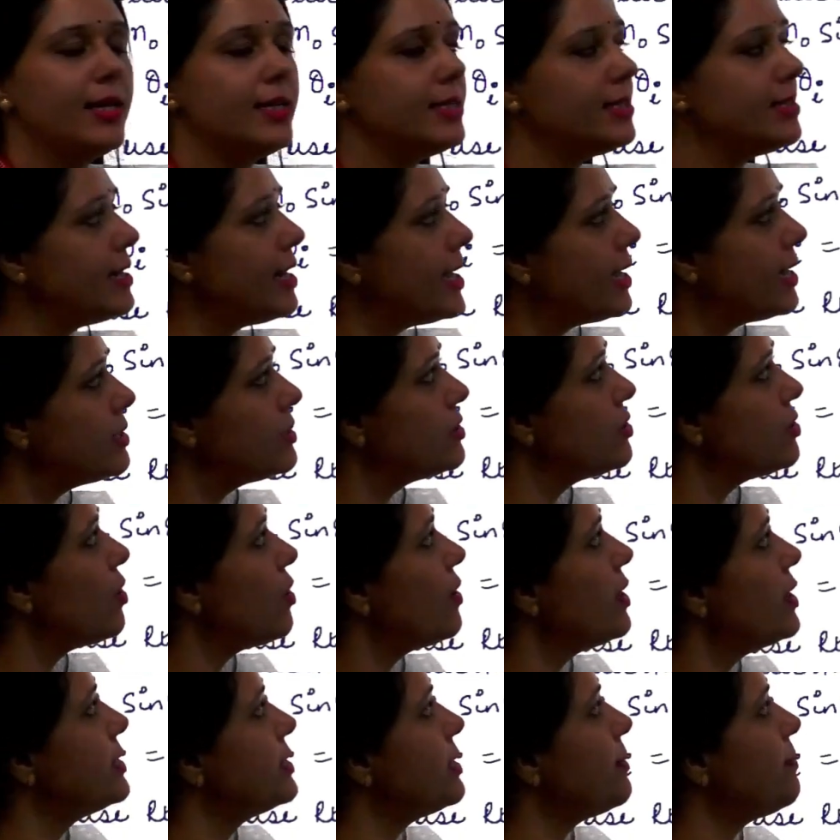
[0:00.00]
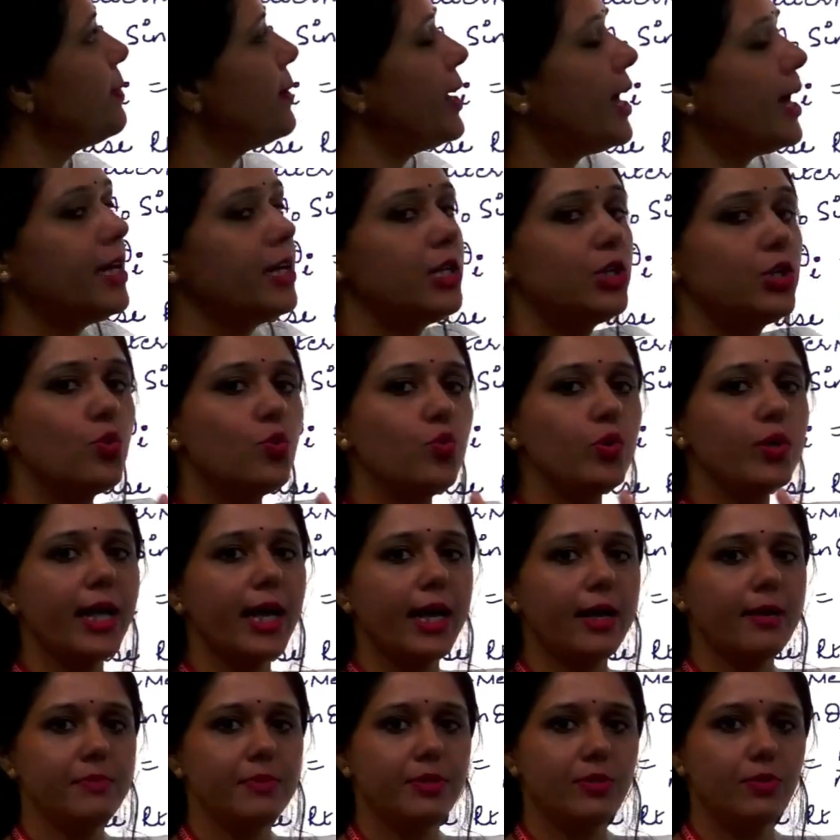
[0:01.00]
Snell's law is applied 2
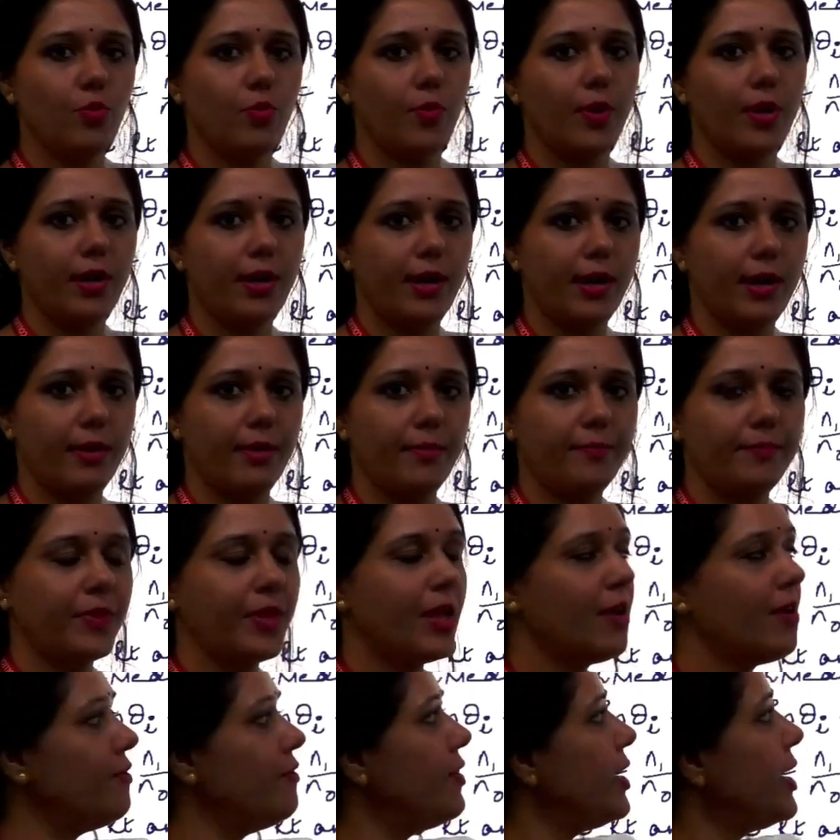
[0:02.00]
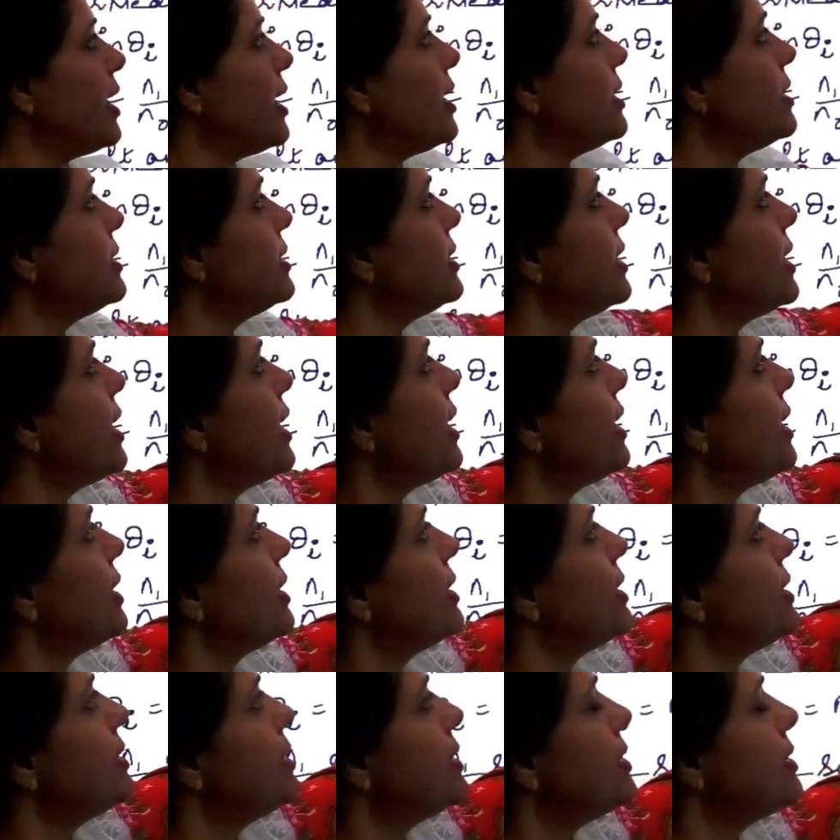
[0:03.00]
times over here. We can see
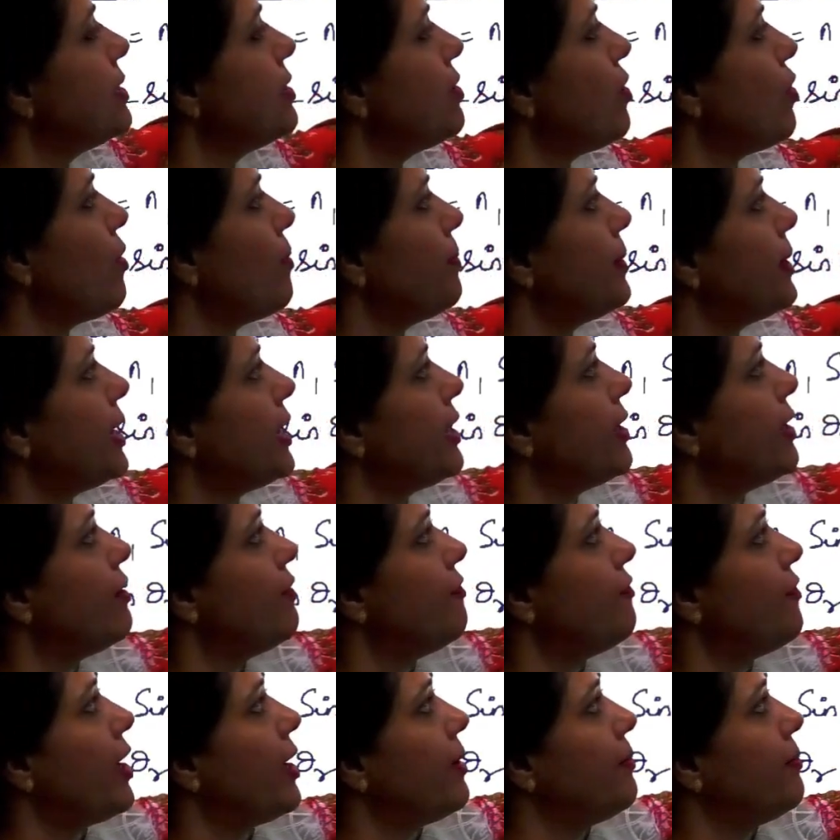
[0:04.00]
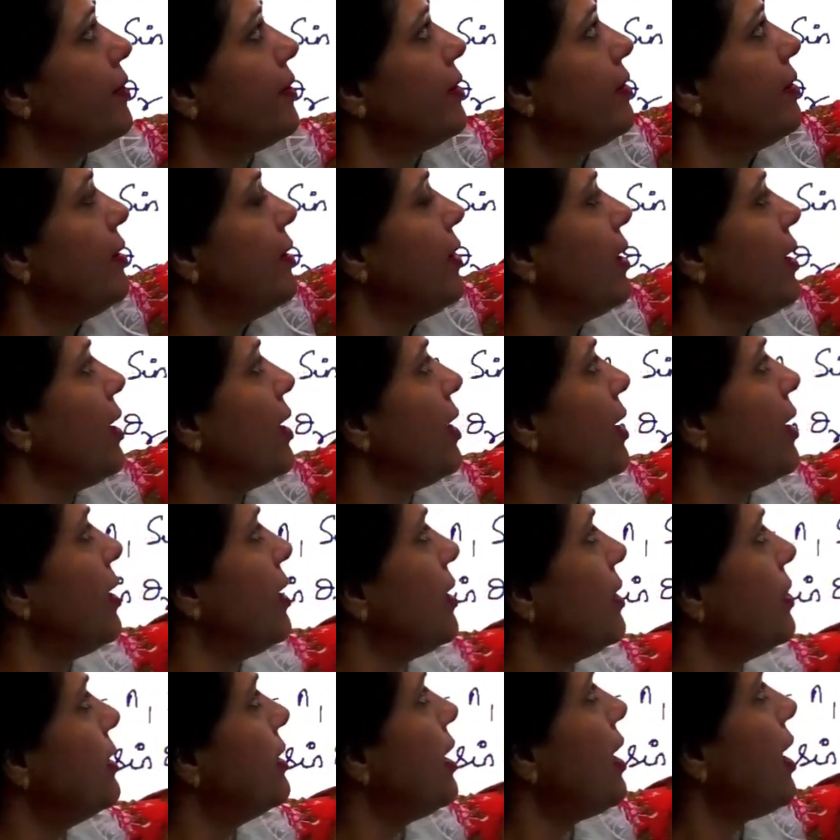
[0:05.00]
this is an optical fiber.
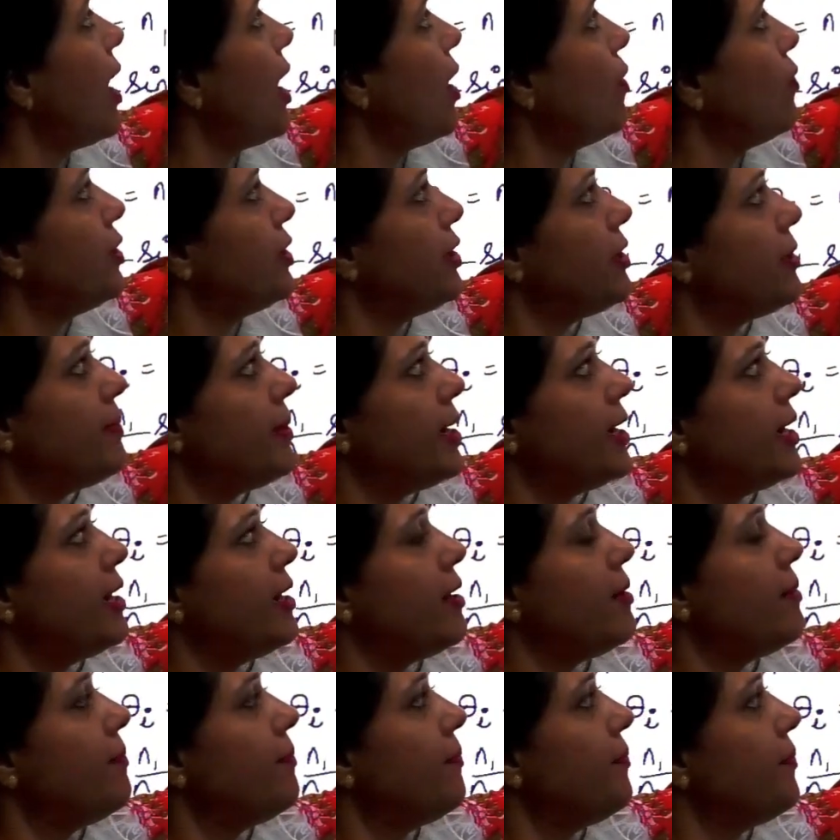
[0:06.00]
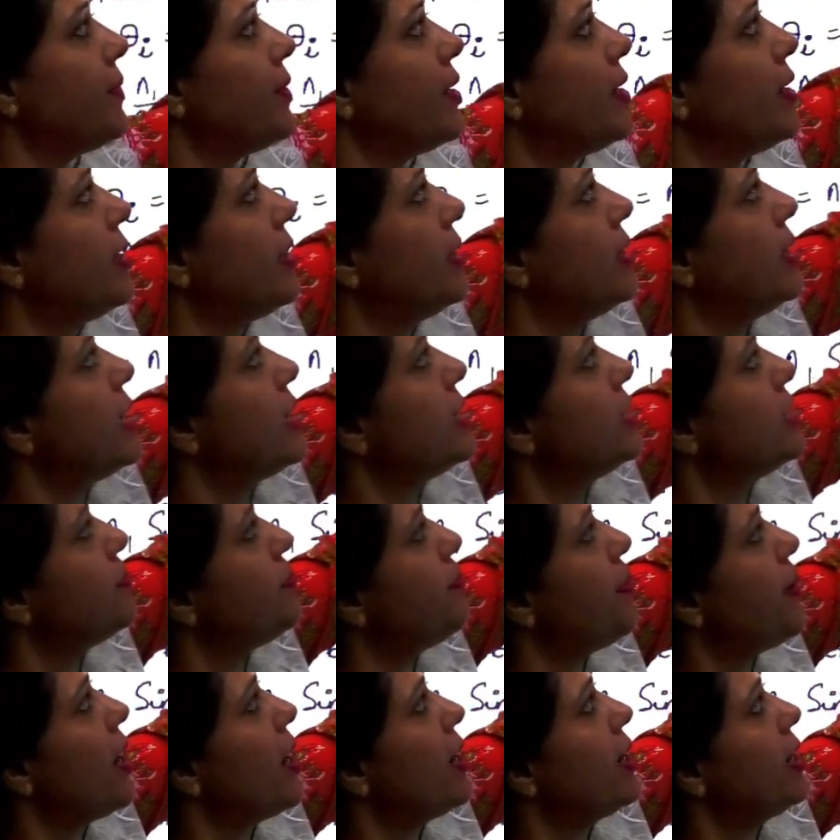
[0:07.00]
The outer medium, this
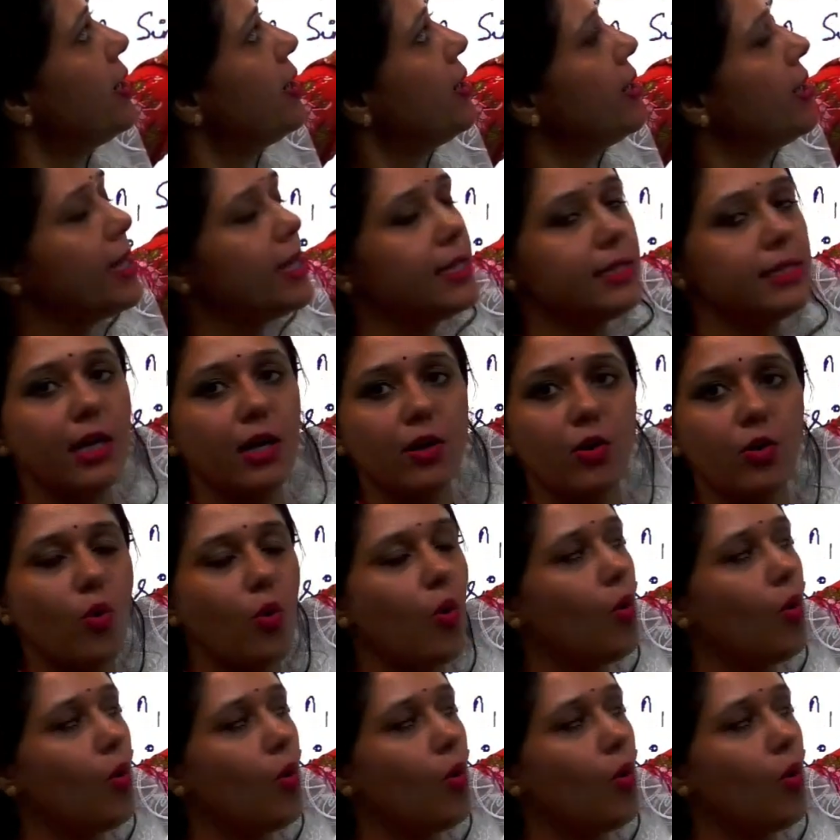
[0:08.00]
part is the